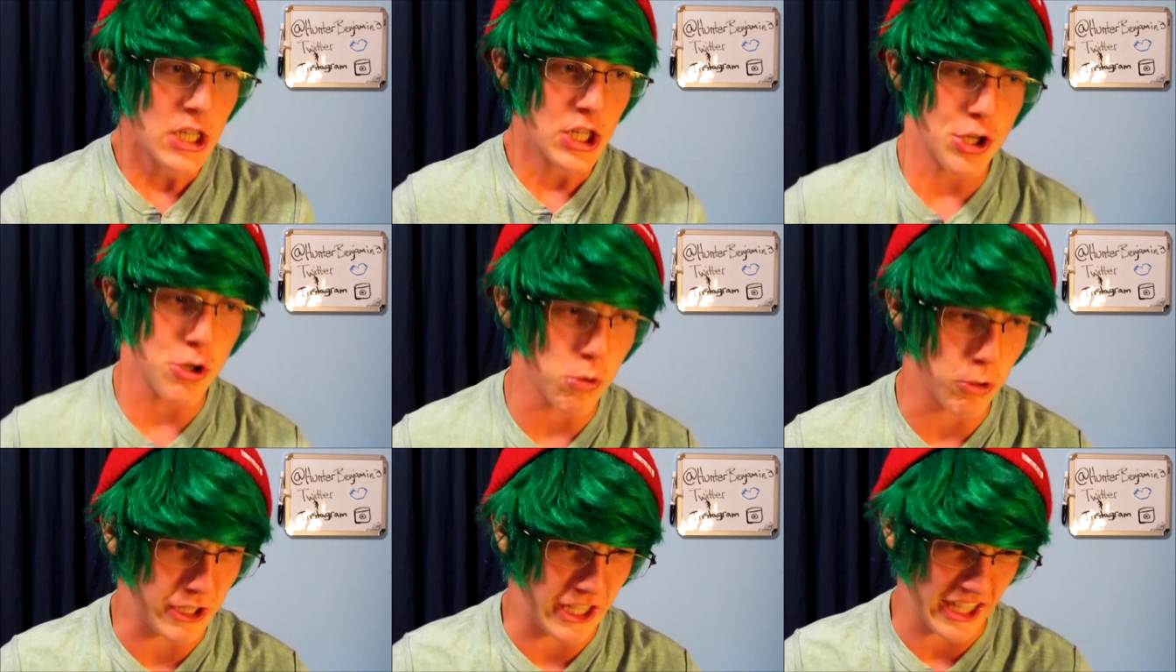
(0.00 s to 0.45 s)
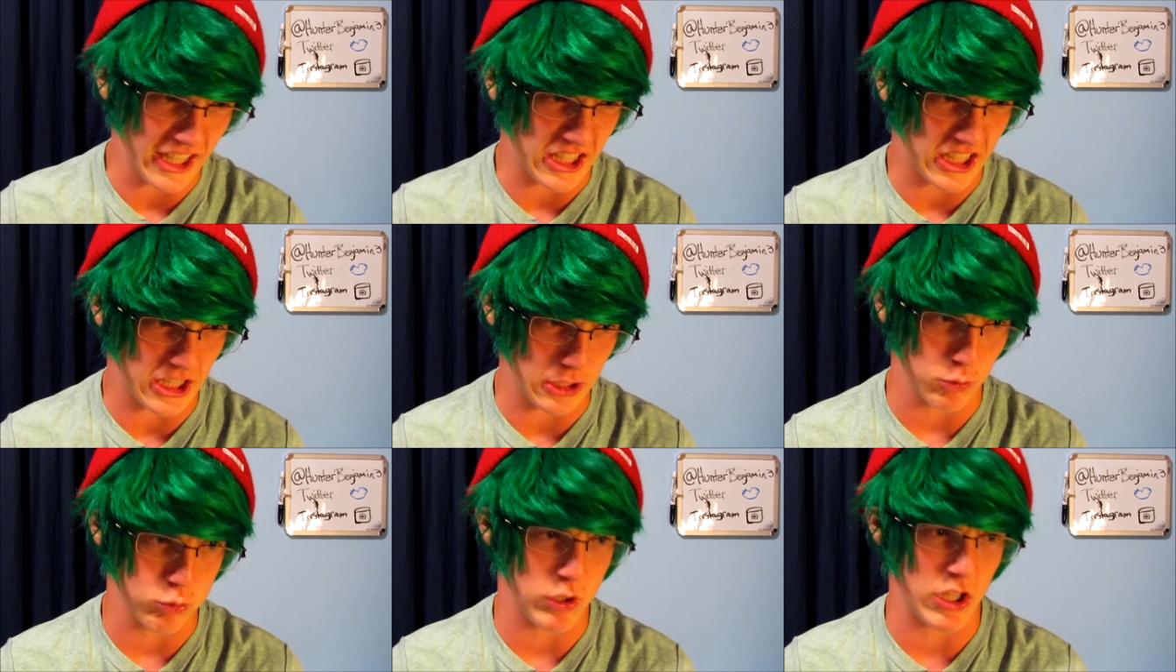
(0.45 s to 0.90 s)
You can't
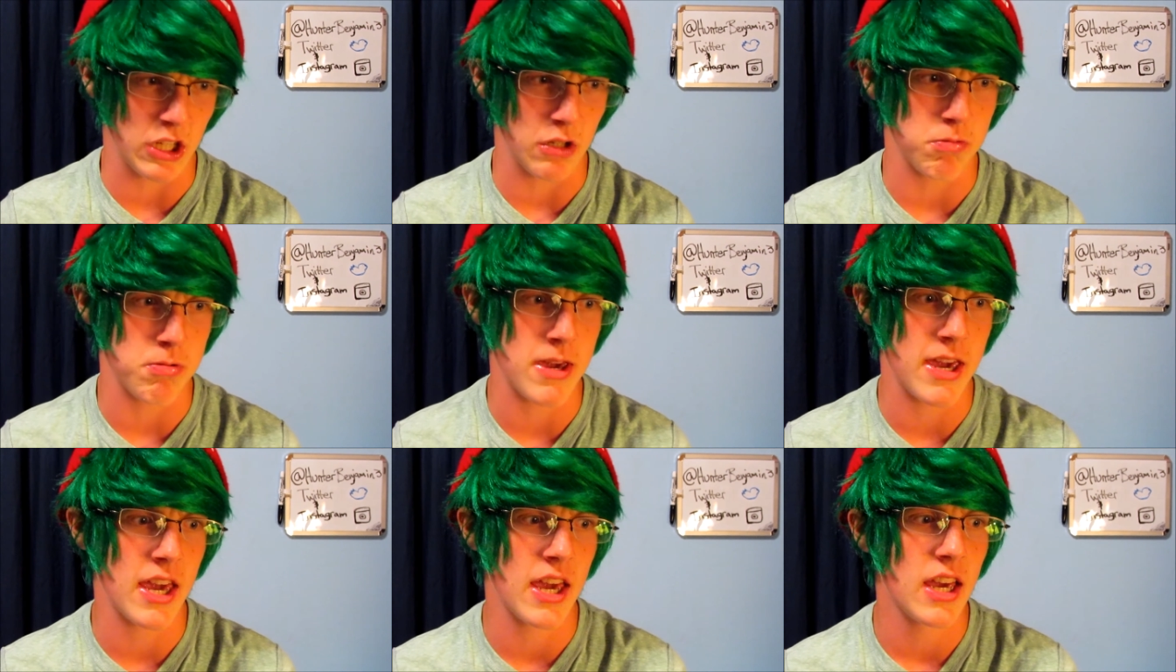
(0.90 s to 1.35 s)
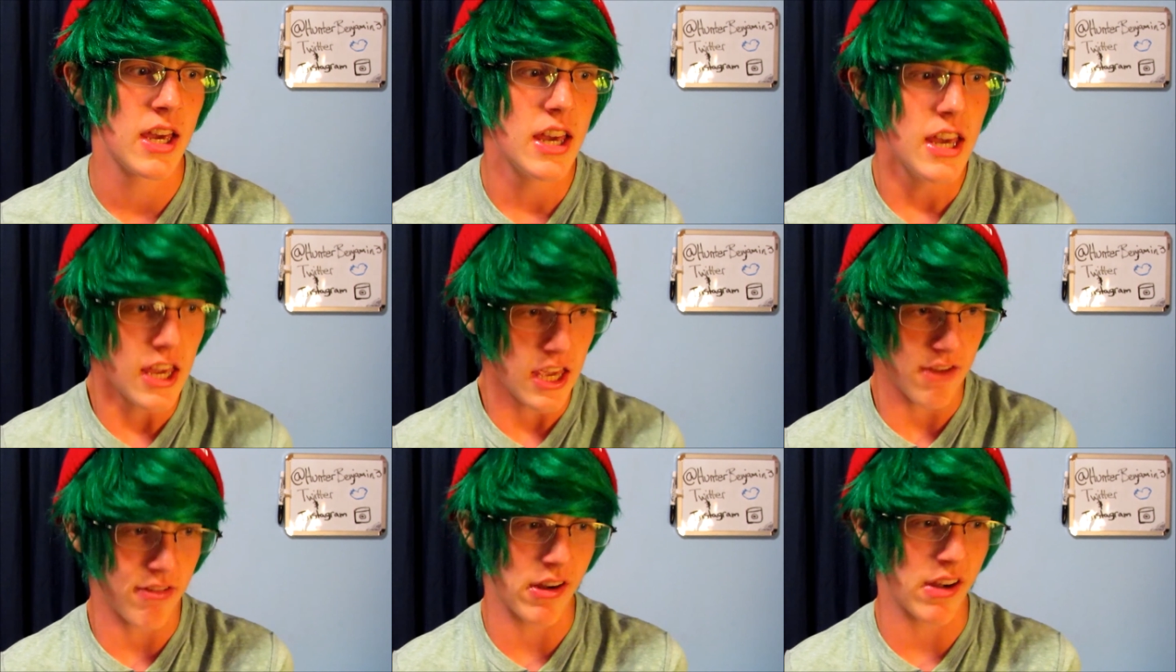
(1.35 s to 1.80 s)
get rid of me.
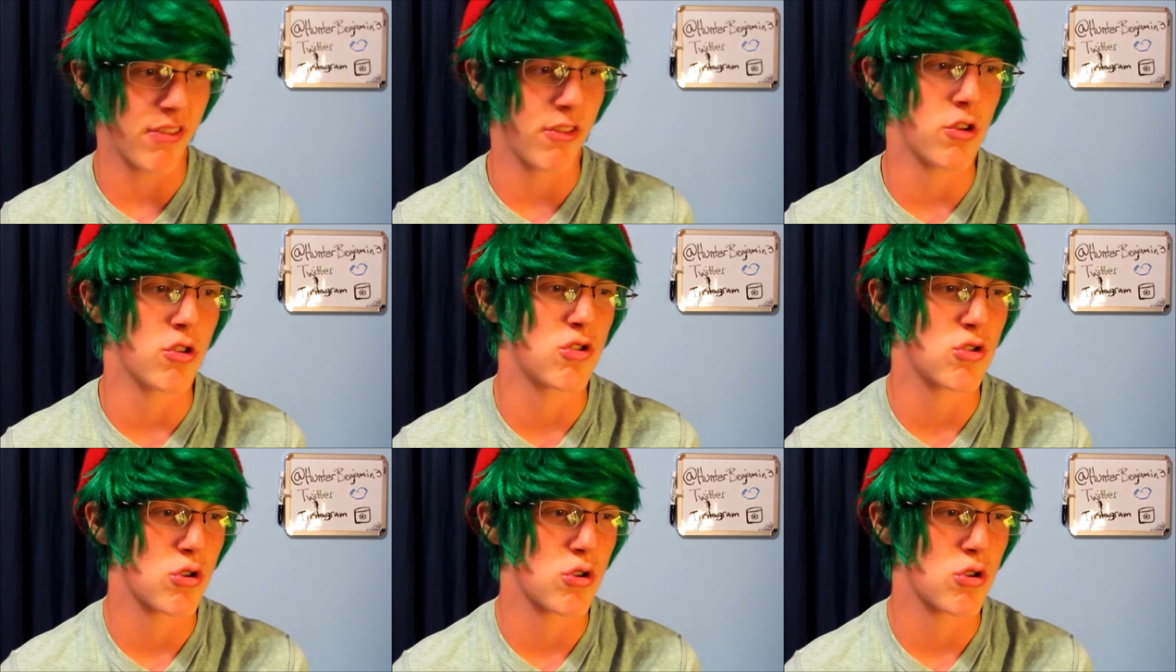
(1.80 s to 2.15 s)
Even if you